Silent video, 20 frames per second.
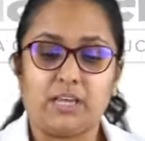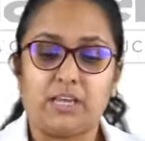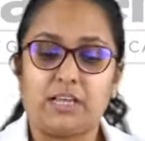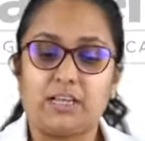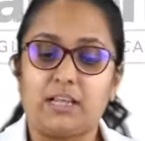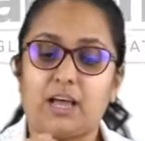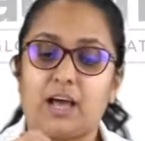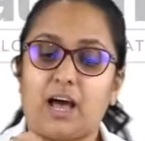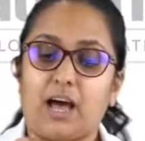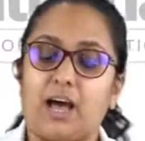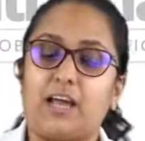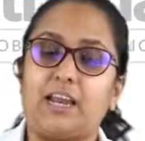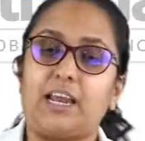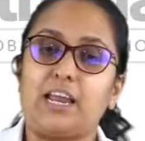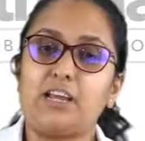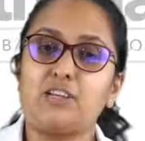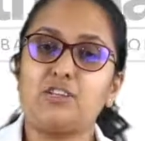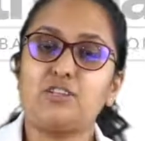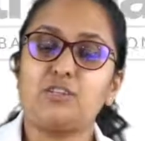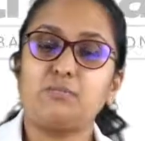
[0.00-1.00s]
The
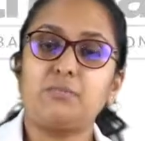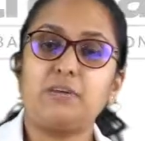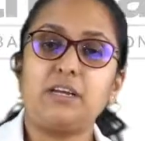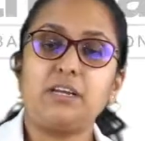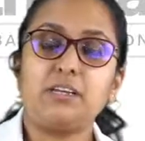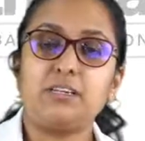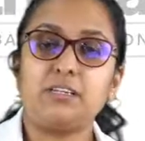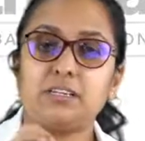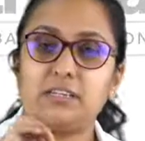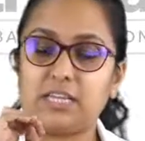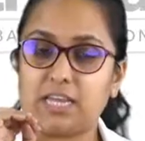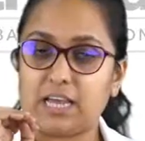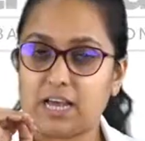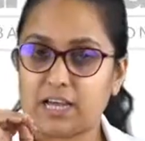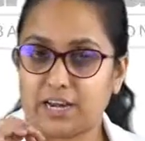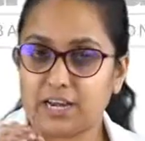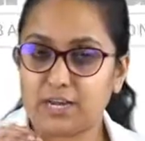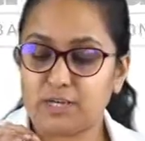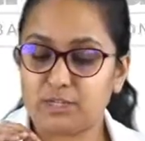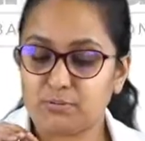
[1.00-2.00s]

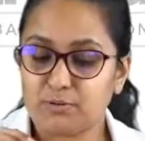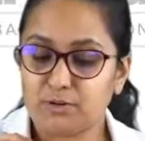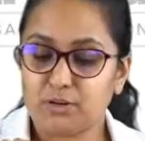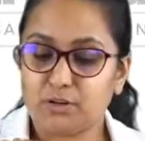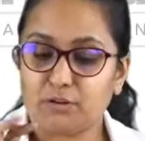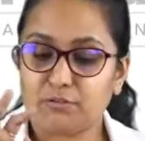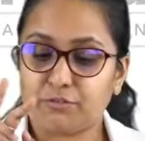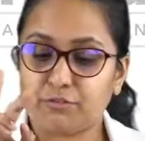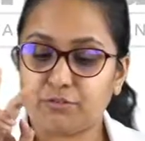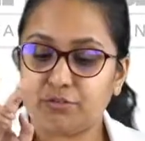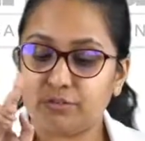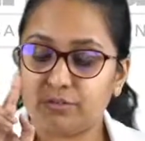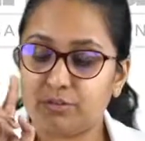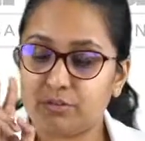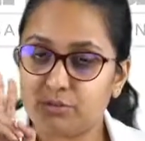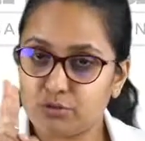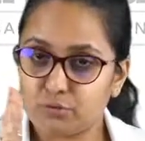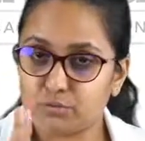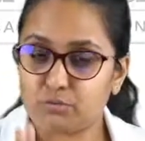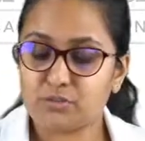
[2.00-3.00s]
arrangement of
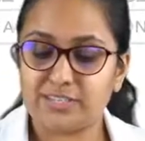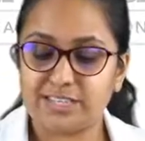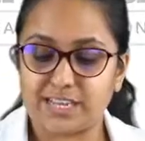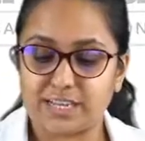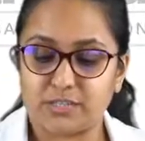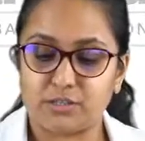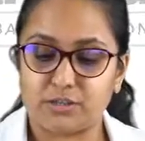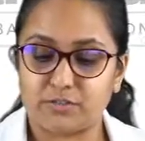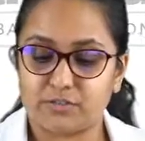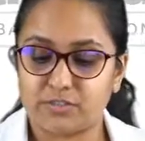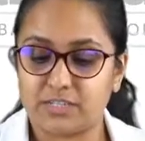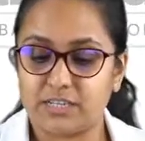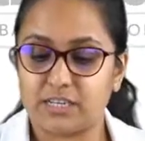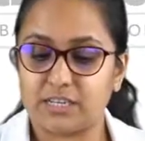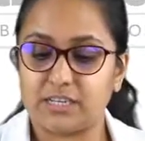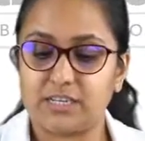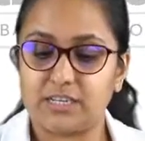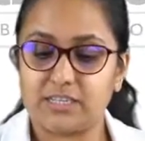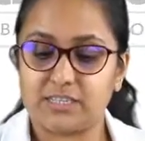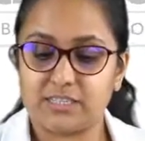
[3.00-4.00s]
two sets of
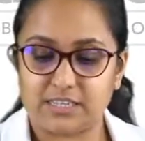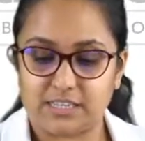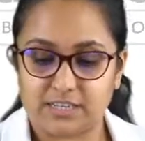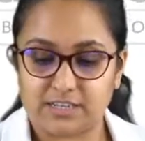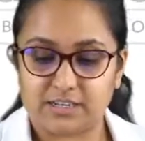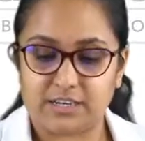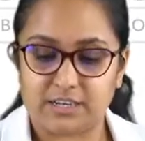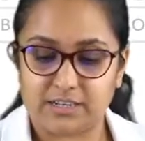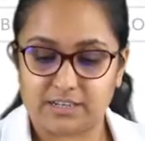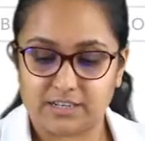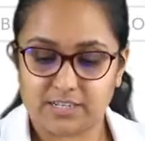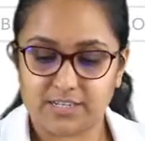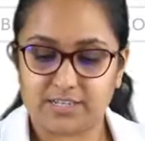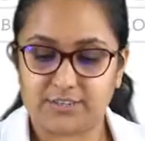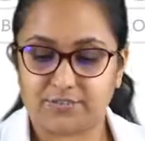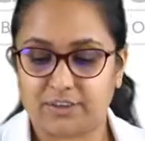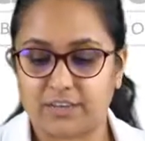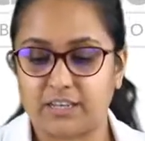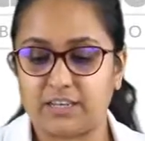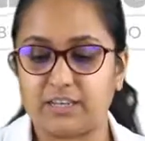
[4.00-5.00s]
circles here in this
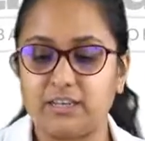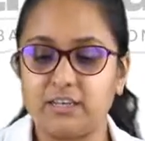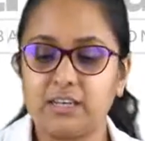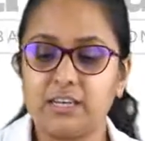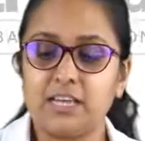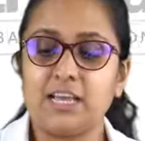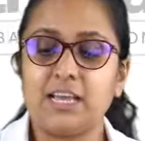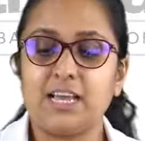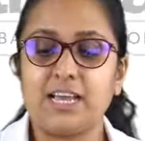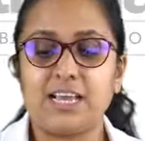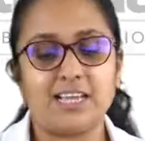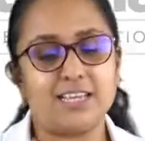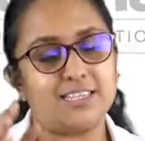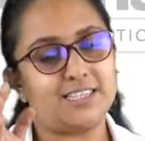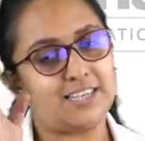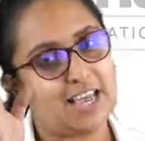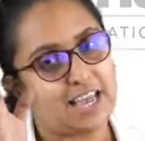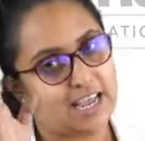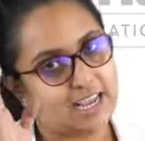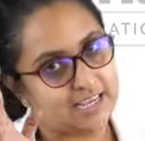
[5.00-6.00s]
figure is
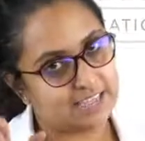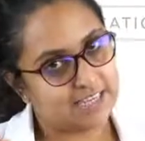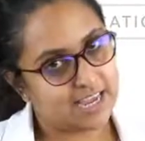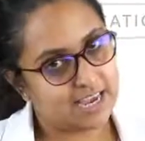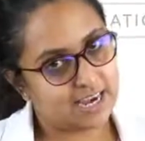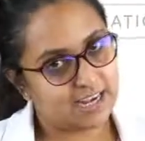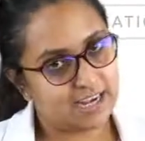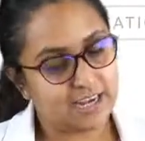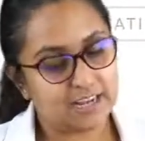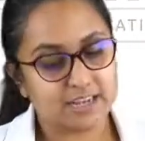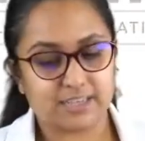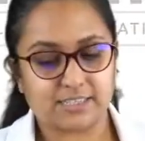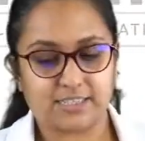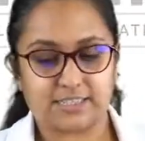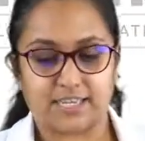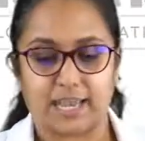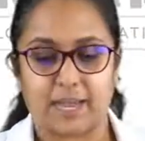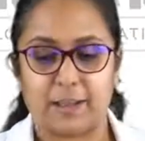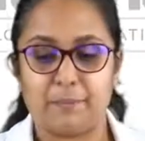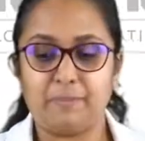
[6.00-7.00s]
exactly the
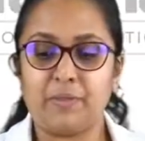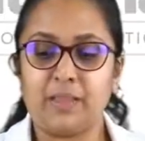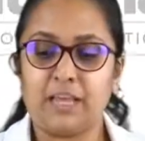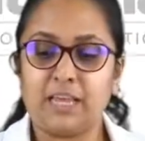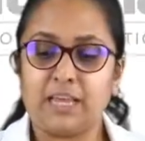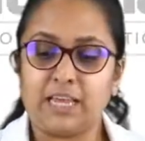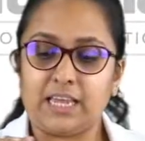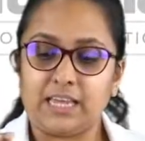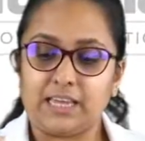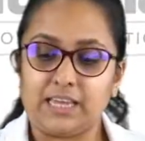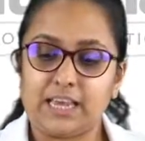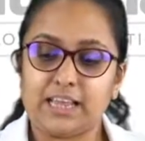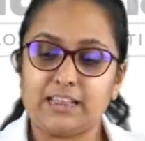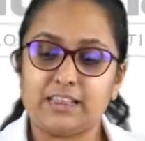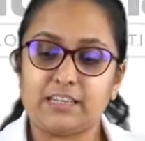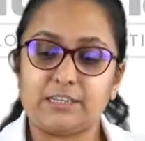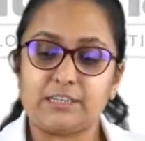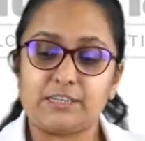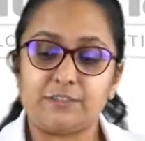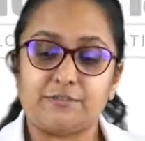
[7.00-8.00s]
same, yet
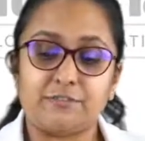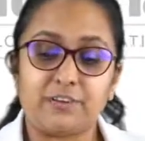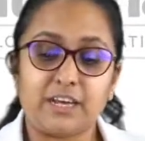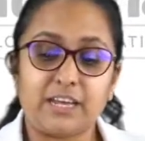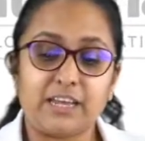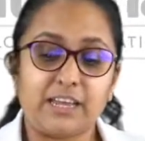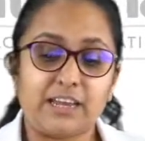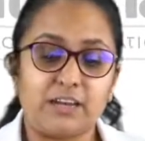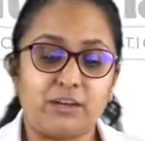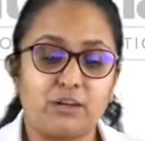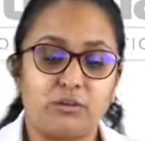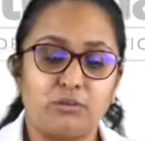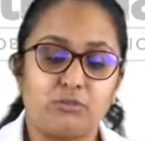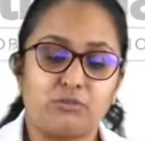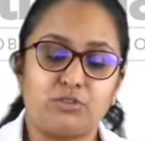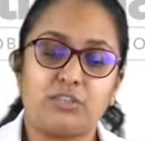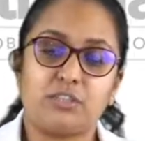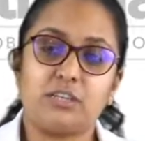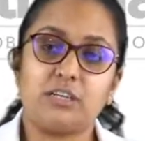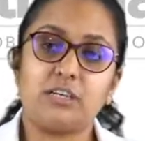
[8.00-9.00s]
the differing
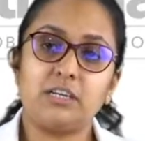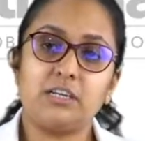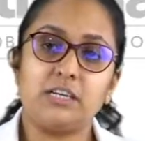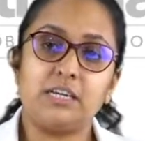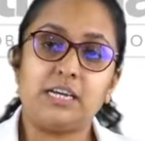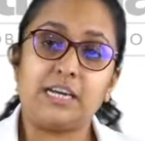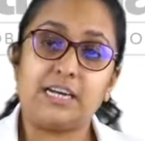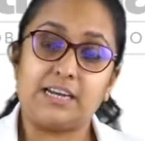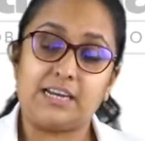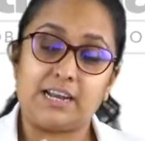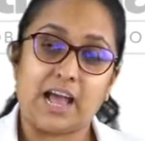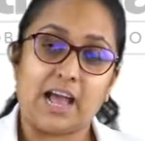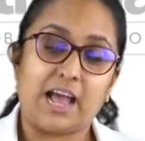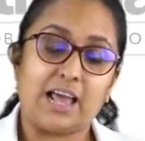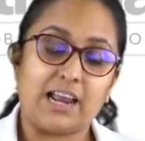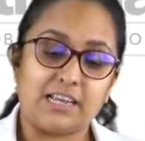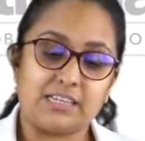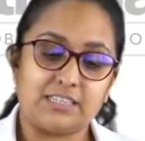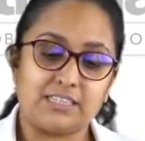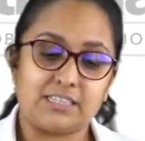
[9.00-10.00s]
enclosure
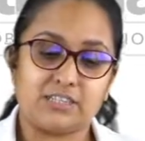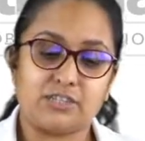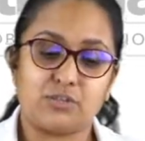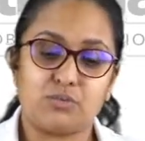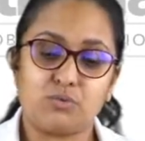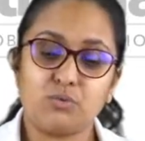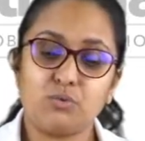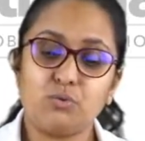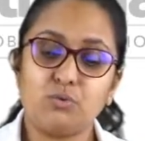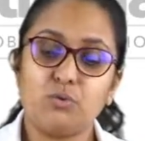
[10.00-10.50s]
directs us to